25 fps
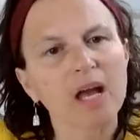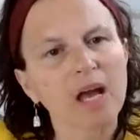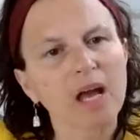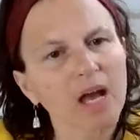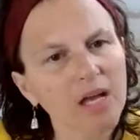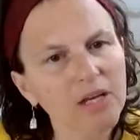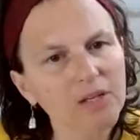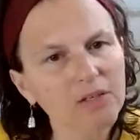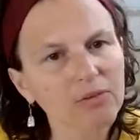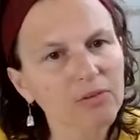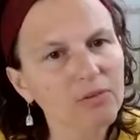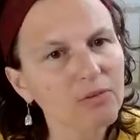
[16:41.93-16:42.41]

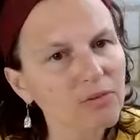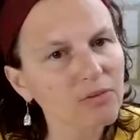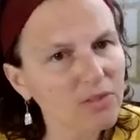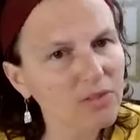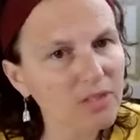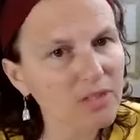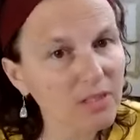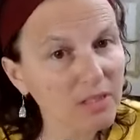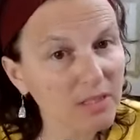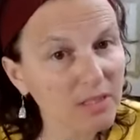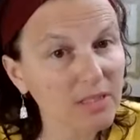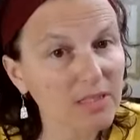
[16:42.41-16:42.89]
And not
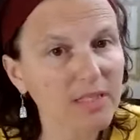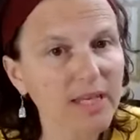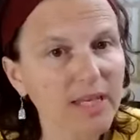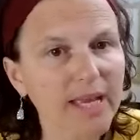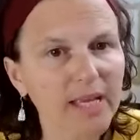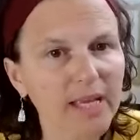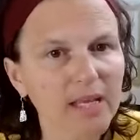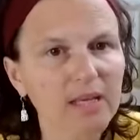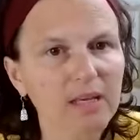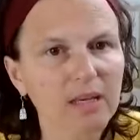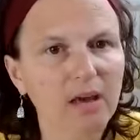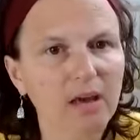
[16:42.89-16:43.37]
just
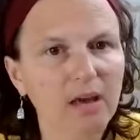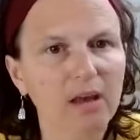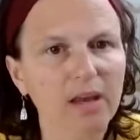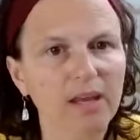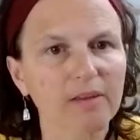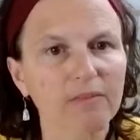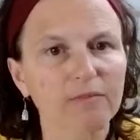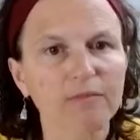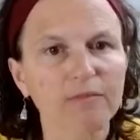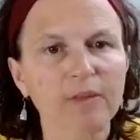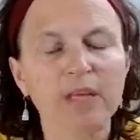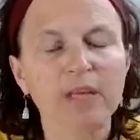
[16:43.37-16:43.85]
stay
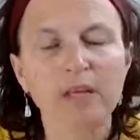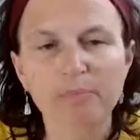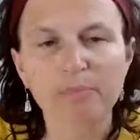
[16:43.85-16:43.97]
alive,